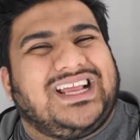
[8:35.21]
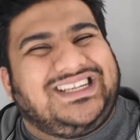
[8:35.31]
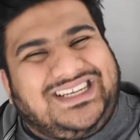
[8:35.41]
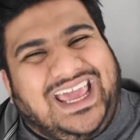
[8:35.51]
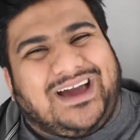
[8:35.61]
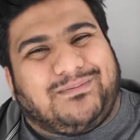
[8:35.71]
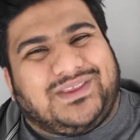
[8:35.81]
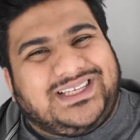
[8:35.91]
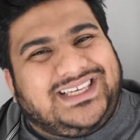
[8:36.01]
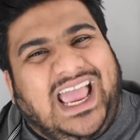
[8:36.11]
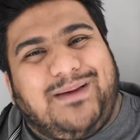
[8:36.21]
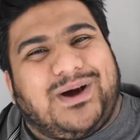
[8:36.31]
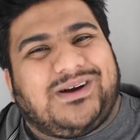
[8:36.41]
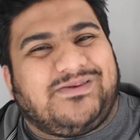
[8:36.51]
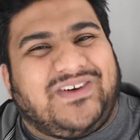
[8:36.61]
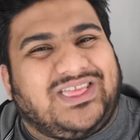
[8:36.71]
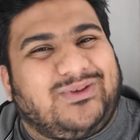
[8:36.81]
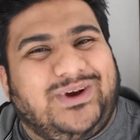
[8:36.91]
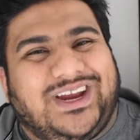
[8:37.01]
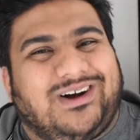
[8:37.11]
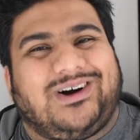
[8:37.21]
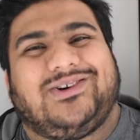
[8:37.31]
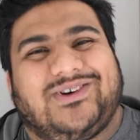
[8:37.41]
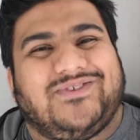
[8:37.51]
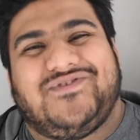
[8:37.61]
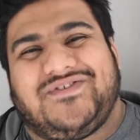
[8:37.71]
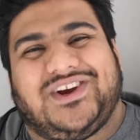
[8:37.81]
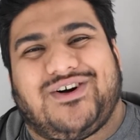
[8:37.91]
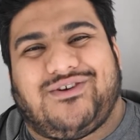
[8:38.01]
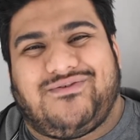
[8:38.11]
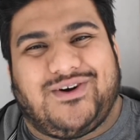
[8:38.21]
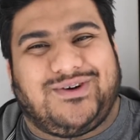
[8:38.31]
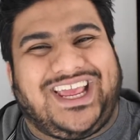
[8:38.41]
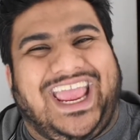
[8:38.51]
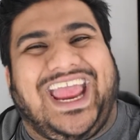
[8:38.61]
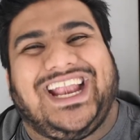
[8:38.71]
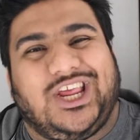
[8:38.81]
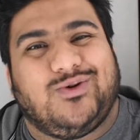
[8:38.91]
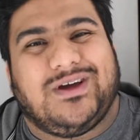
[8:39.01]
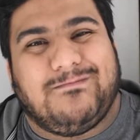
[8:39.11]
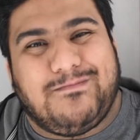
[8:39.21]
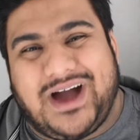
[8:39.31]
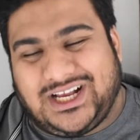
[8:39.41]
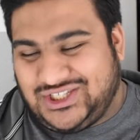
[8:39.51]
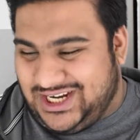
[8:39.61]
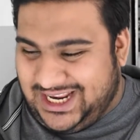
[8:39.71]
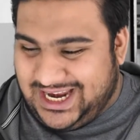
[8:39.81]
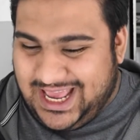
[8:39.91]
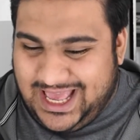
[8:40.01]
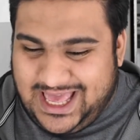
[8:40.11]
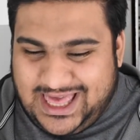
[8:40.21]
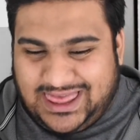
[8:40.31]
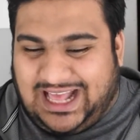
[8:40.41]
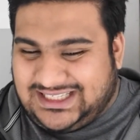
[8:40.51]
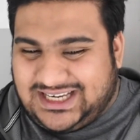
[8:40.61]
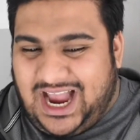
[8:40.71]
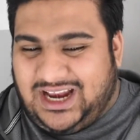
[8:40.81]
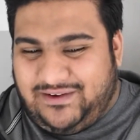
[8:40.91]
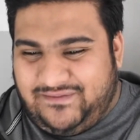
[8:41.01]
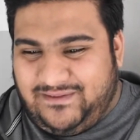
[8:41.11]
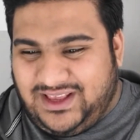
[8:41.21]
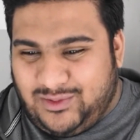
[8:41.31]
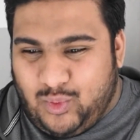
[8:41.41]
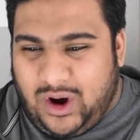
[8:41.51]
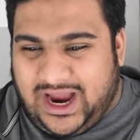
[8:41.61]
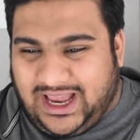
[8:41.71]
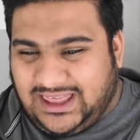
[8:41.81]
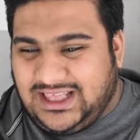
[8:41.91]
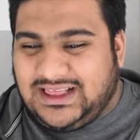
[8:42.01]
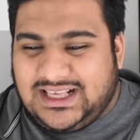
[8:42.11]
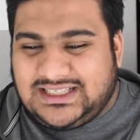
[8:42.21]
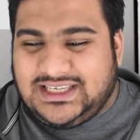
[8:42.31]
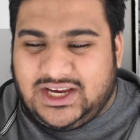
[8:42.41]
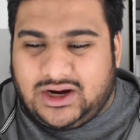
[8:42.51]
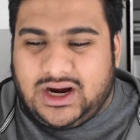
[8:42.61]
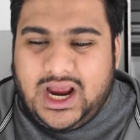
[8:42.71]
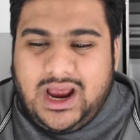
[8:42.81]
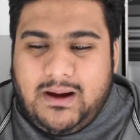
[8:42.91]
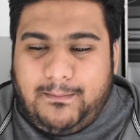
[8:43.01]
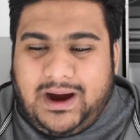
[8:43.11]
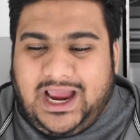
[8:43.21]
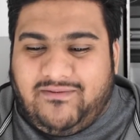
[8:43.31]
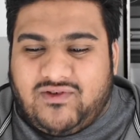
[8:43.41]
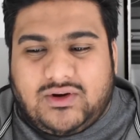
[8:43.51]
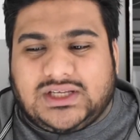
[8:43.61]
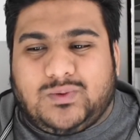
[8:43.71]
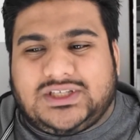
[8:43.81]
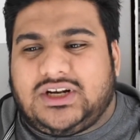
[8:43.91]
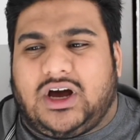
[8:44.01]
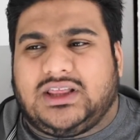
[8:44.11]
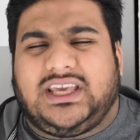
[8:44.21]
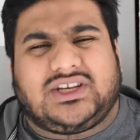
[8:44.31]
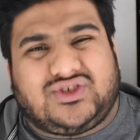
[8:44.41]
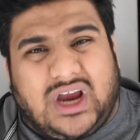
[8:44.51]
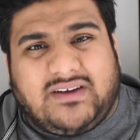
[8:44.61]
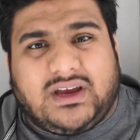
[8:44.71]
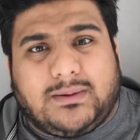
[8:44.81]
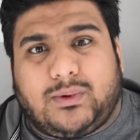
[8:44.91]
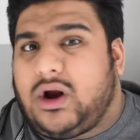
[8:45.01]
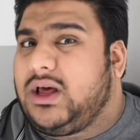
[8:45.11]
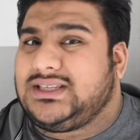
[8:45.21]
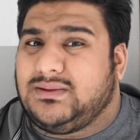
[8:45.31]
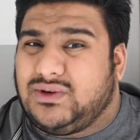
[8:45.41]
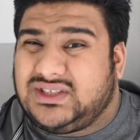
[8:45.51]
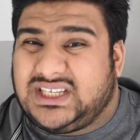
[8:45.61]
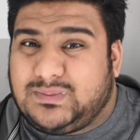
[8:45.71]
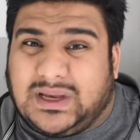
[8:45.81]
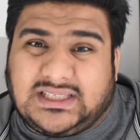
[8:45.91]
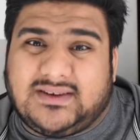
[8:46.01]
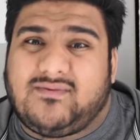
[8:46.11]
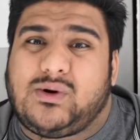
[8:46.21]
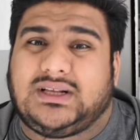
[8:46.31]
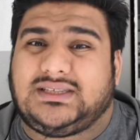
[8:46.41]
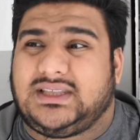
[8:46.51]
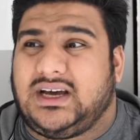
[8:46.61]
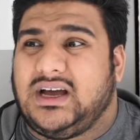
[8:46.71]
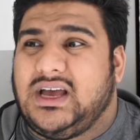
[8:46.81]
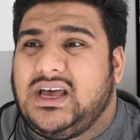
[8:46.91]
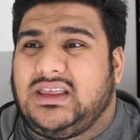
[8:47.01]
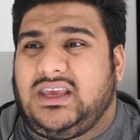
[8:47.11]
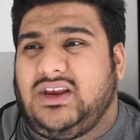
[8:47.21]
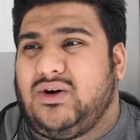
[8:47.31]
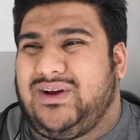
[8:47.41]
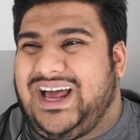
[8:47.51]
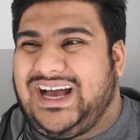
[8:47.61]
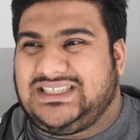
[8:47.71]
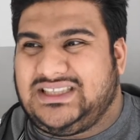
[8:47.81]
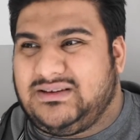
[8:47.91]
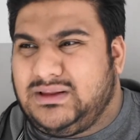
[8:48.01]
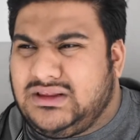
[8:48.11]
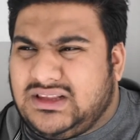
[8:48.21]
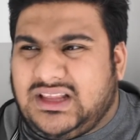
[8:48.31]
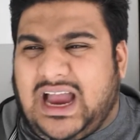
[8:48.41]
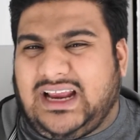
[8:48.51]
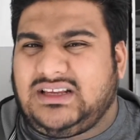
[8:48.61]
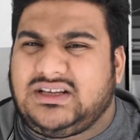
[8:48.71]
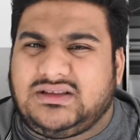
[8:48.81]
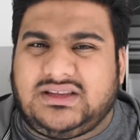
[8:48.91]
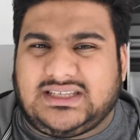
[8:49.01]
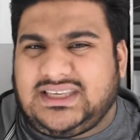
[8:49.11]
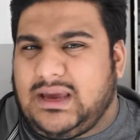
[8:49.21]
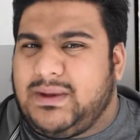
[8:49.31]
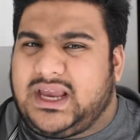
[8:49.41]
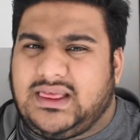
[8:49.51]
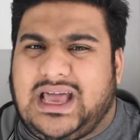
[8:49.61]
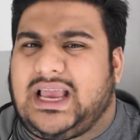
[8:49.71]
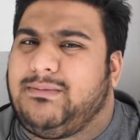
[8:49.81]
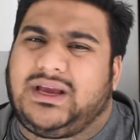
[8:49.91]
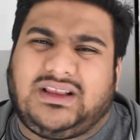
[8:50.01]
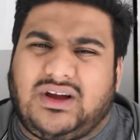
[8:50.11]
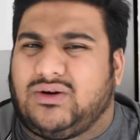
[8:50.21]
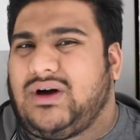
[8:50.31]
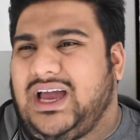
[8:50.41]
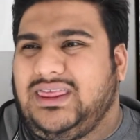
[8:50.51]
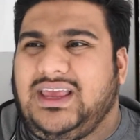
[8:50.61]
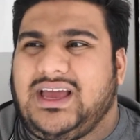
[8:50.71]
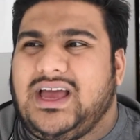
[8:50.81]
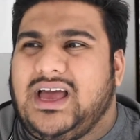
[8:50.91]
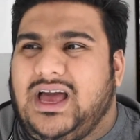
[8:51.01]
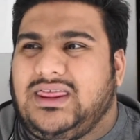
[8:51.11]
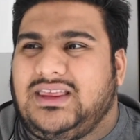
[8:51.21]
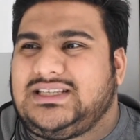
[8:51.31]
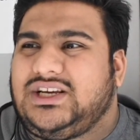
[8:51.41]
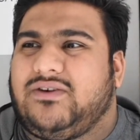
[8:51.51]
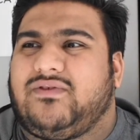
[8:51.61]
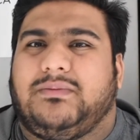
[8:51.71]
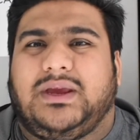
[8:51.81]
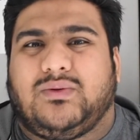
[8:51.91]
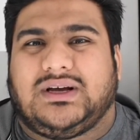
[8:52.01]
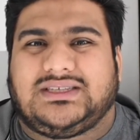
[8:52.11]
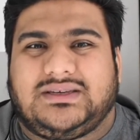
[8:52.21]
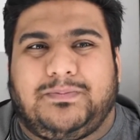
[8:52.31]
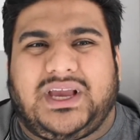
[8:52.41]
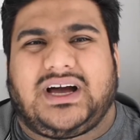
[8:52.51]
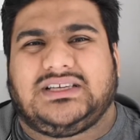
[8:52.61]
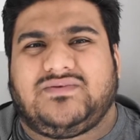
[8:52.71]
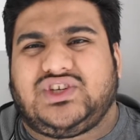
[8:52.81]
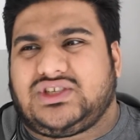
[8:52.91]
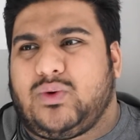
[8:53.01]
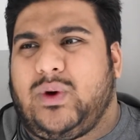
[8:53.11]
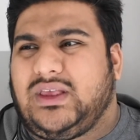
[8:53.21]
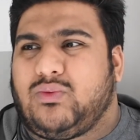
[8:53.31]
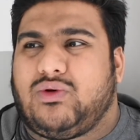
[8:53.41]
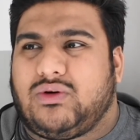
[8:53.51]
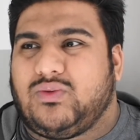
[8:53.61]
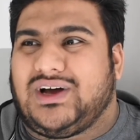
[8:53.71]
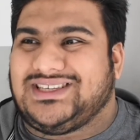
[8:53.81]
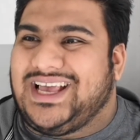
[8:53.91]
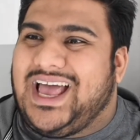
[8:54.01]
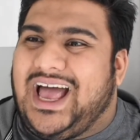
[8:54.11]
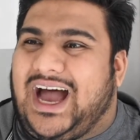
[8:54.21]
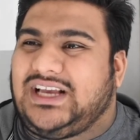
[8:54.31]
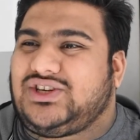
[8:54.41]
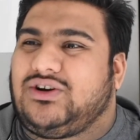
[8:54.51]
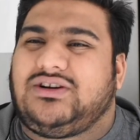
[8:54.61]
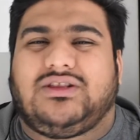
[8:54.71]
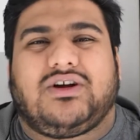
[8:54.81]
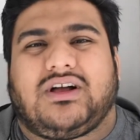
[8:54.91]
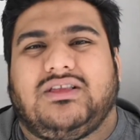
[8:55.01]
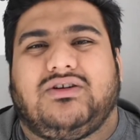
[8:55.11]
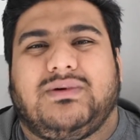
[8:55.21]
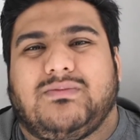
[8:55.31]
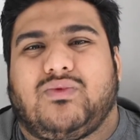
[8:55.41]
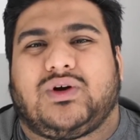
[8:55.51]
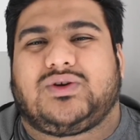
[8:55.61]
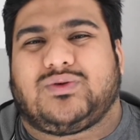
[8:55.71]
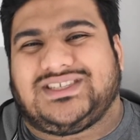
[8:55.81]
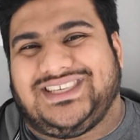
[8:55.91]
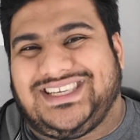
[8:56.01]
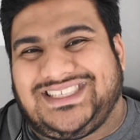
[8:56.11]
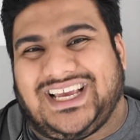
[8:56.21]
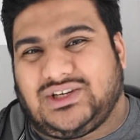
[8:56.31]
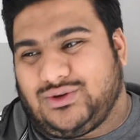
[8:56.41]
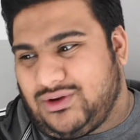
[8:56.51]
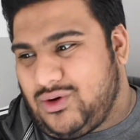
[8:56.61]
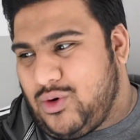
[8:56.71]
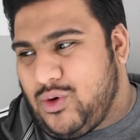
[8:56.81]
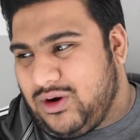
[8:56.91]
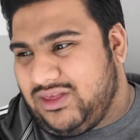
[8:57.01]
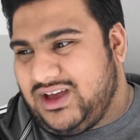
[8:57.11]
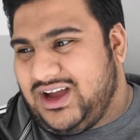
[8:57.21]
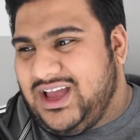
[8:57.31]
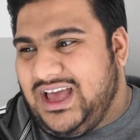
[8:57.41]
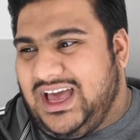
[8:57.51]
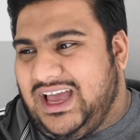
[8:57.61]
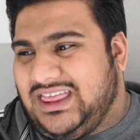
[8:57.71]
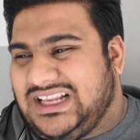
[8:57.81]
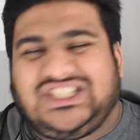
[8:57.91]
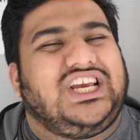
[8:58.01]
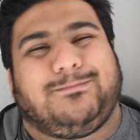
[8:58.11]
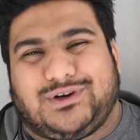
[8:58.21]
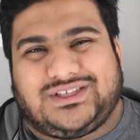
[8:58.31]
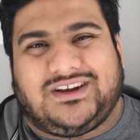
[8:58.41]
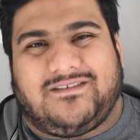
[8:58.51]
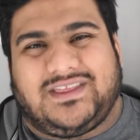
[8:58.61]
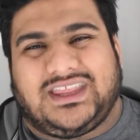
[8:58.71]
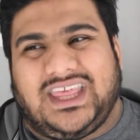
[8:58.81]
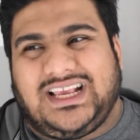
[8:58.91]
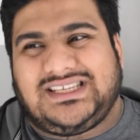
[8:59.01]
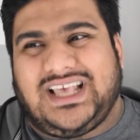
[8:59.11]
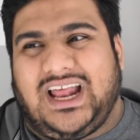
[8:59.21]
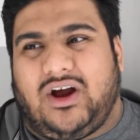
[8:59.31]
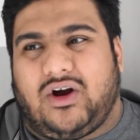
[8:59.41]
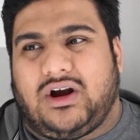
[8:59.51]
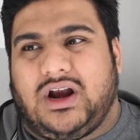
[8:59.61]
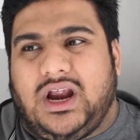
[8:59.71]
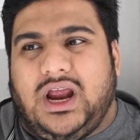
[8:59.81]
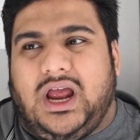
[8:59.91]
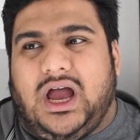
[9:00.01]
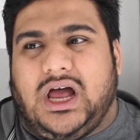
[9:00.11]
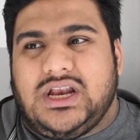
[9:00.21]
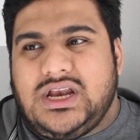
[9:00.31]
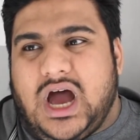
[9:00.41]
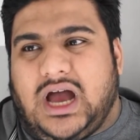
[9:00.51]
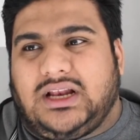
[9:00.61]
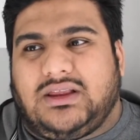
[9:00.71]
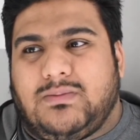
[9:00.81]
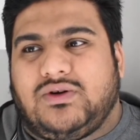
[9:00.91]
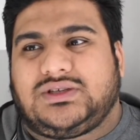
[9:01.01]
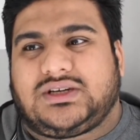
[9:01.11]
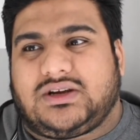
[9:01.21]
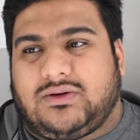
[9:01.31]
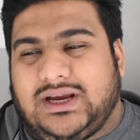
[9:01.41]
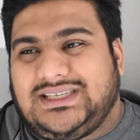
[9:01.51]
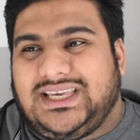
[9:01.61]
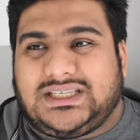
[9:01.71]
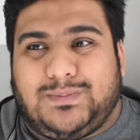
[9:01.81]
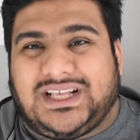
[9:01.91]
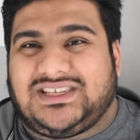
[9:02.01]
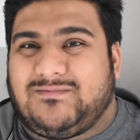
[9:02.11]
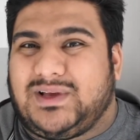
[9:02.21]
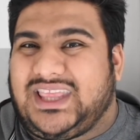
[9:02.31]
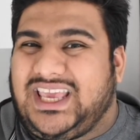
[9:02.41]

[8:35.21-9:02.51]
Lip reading: damn, this came out of a $350 phone. Can you imagine? And that's kind of why I think this year my focus wasn't on the extravagant products, the most expensive ones, it has this gimmick and that gimmick. No, I think this year for me was, because of just the way the world was, I started to look a little bit more towards the essential, the core, the cheaper stuff, the things that are not the most crazy expensive, but they